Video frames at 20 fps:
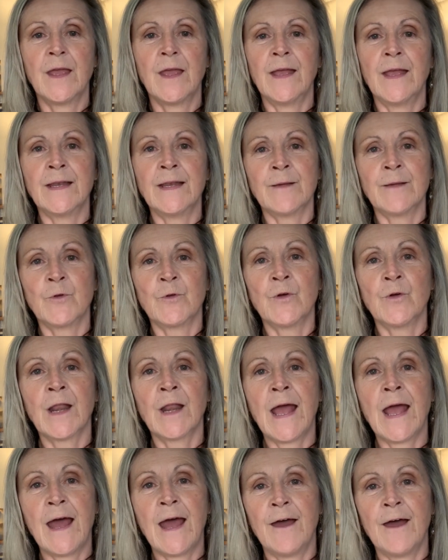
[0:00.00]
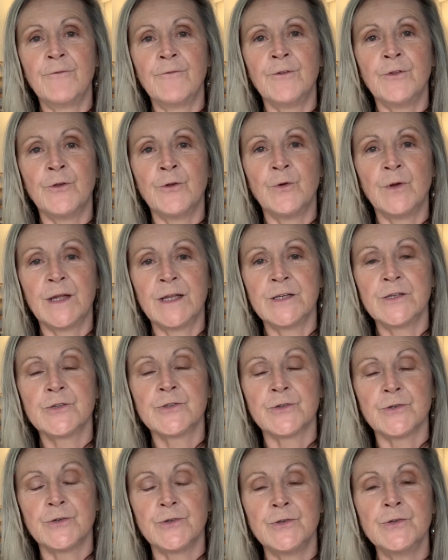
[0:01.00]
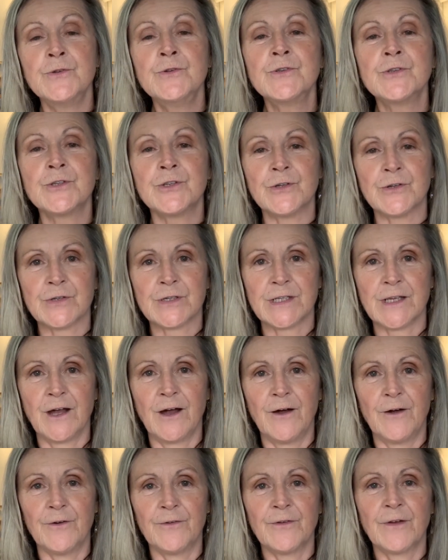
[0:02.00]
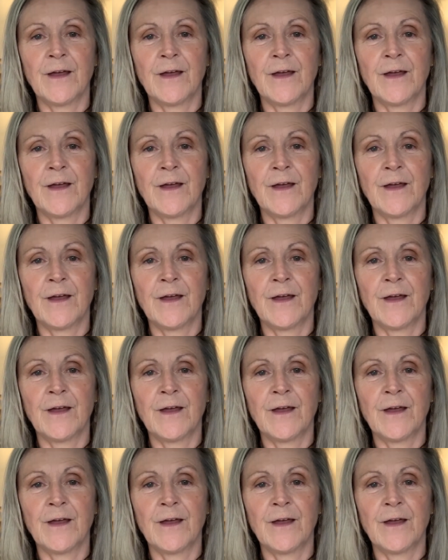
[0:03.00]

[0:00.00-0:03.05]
and I'm going to have you introduce yourself.